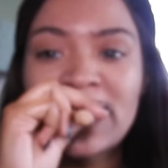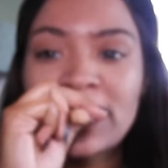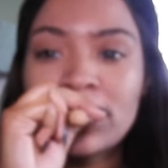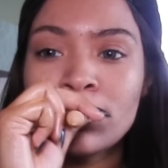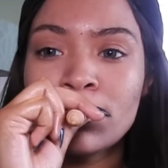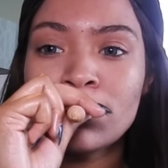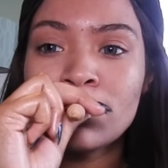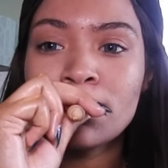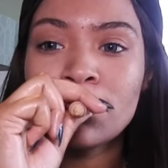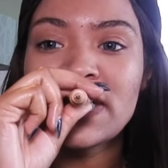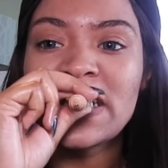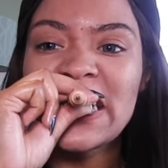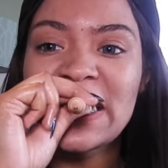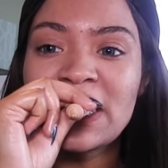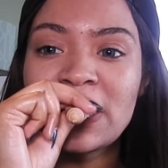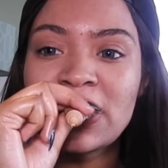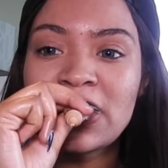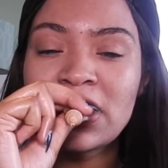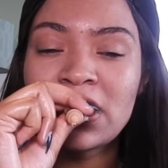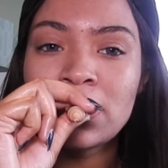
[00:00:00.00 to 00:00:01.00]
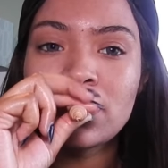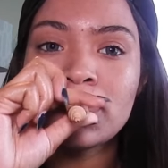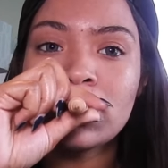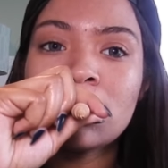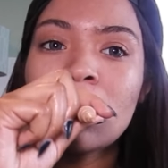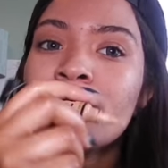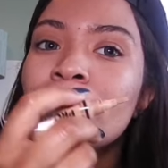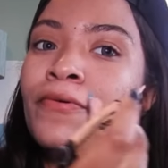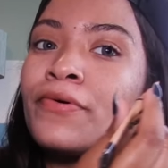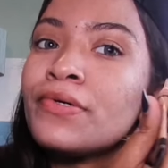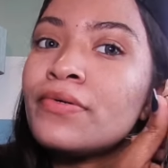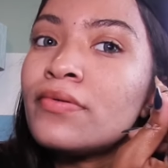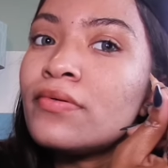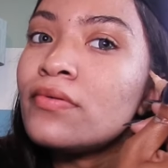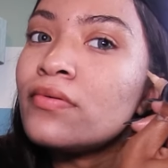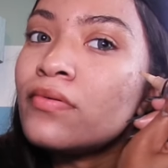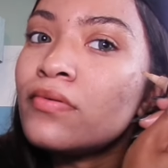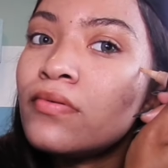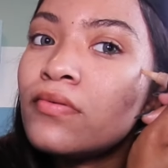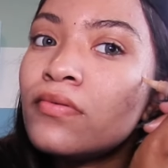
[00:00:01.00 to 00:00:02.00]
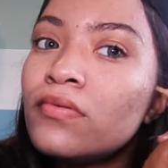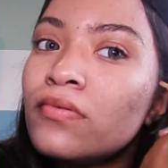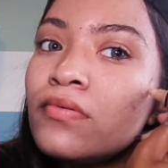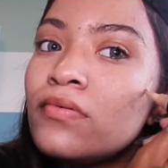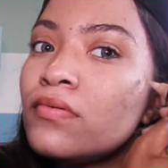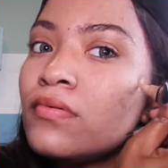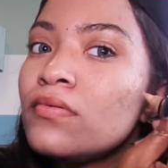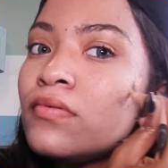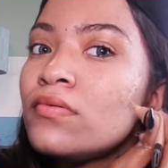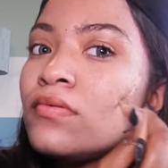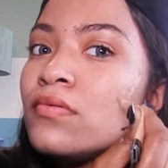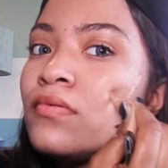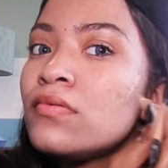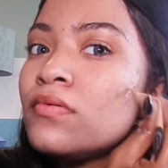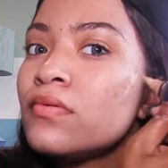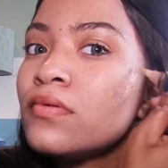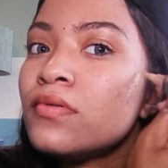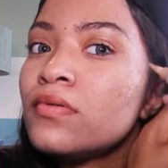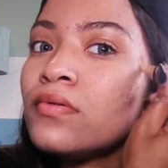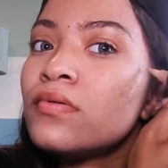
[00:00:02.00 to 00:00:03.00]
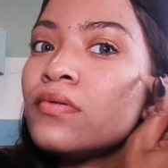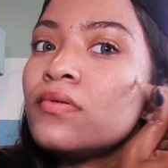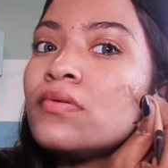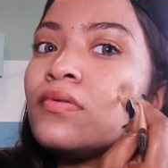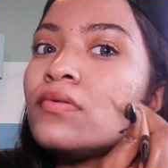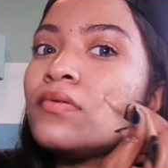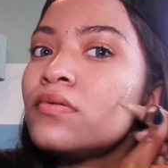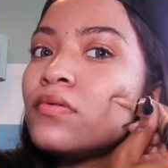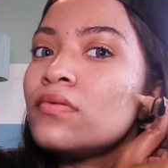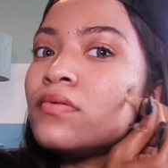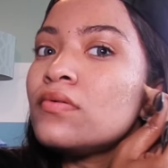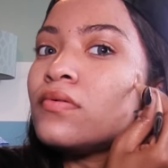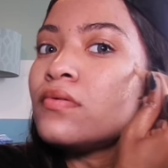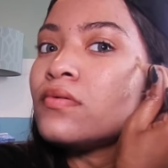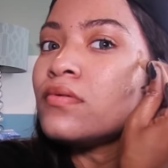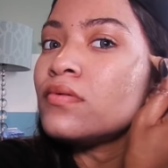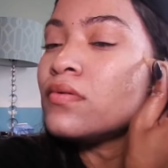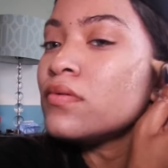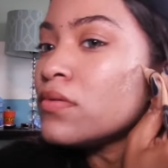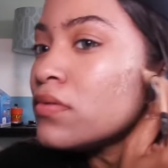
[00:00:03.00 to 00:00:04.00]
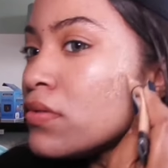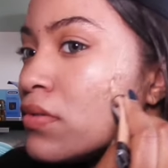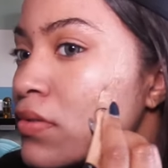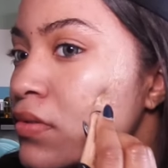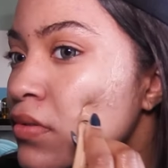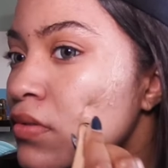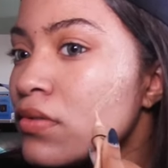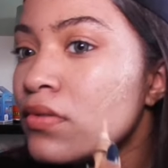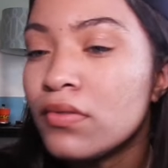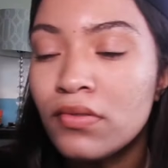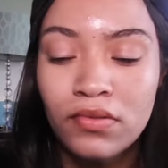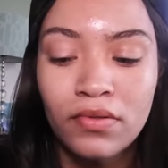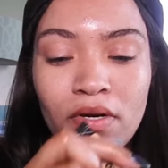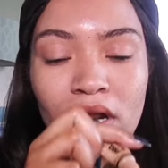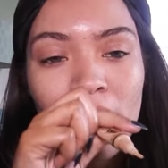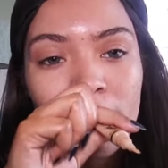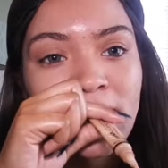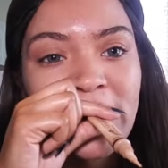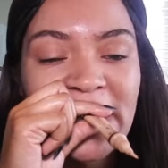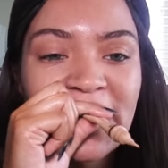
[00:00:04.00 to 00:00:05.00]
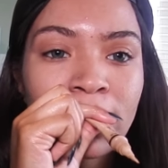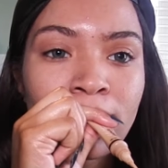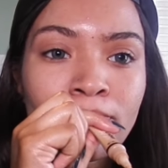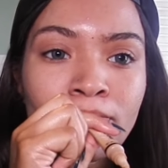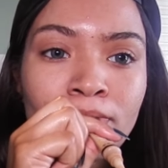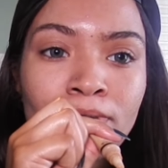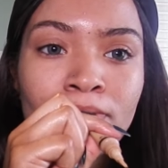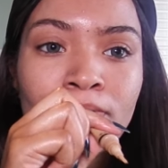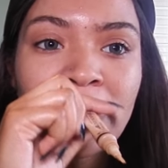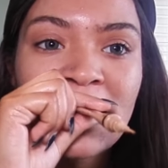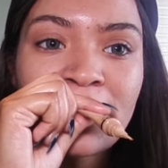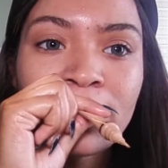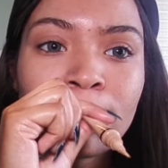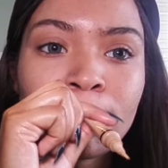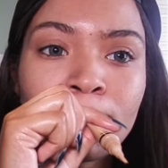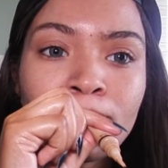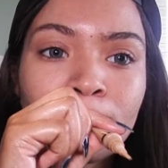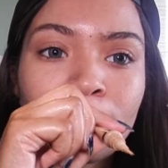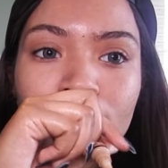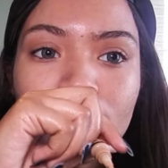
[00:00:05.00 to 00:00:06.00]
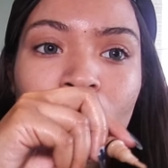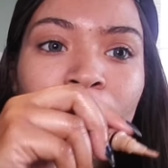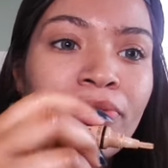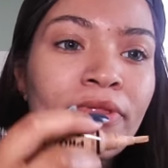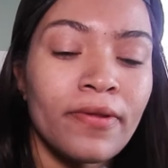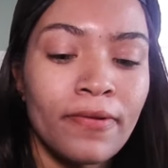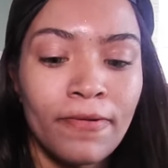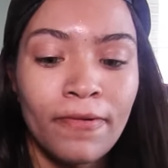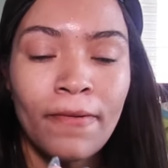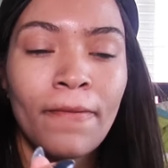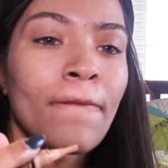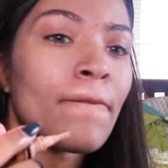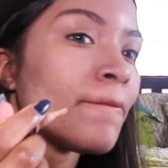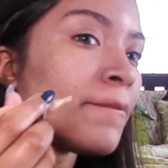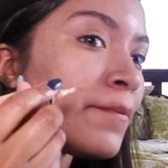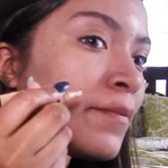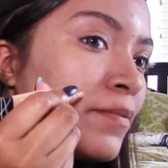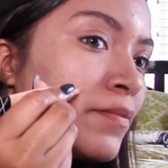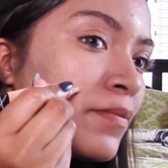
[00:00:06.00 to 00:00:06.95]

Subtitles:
which is a little darker than the other concealer, and I just use this on the marks that are still showing.